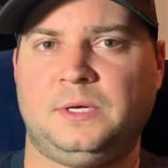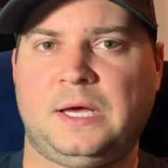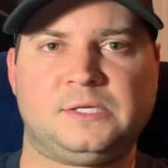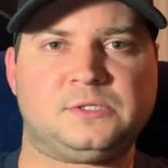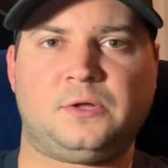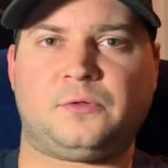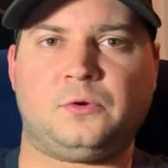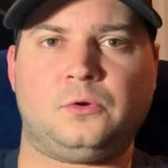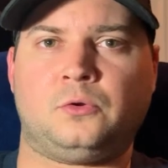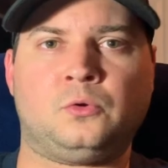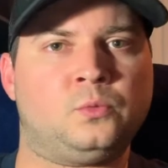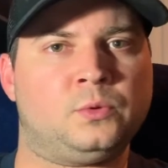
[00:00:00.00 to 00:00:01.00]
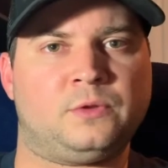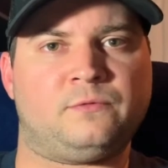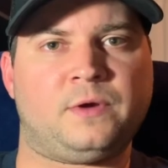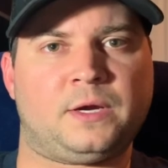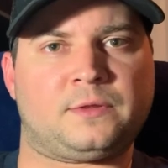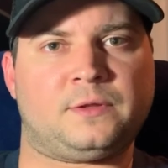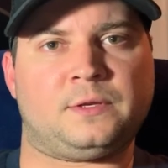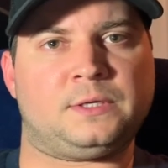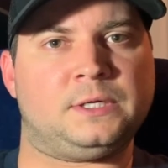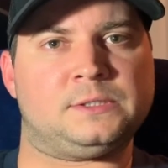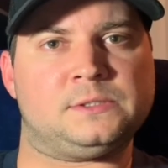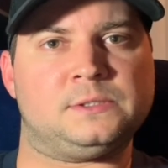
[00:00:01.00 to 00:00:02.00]
has nothing to do with the fact that the
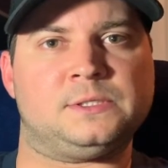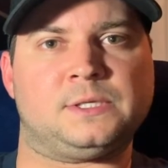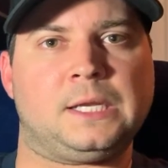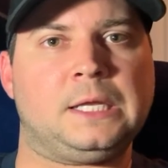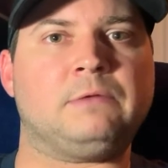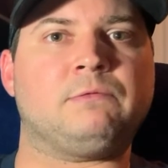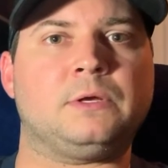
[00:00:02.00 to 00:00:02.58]
Tesla is an EV.